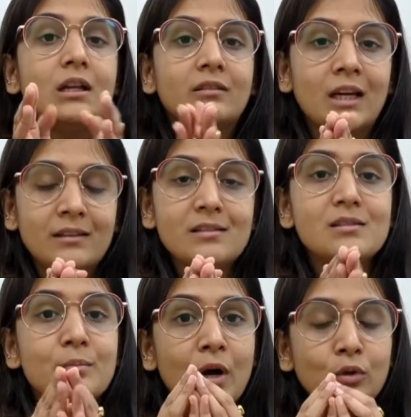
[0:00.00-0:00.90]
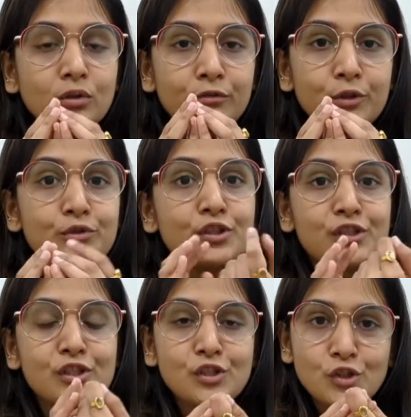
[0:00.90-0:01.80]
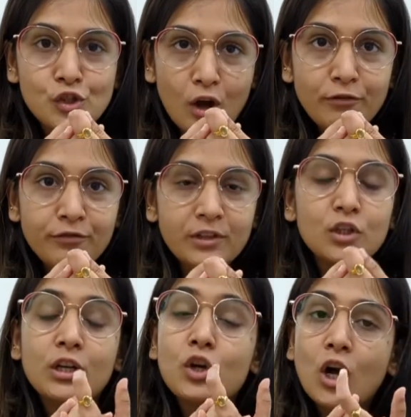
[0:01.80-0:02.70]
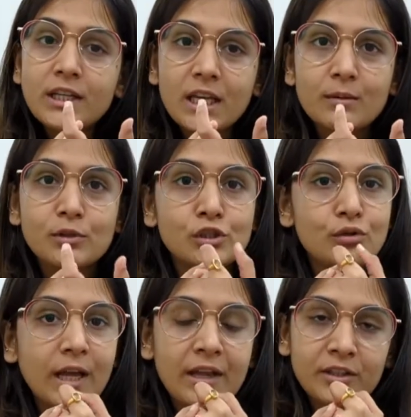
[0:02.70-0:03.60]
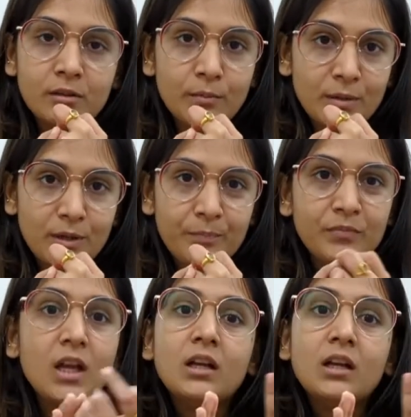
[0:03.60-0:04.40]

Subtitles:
that is the mouth of uterus is soft and not able to carry the baby.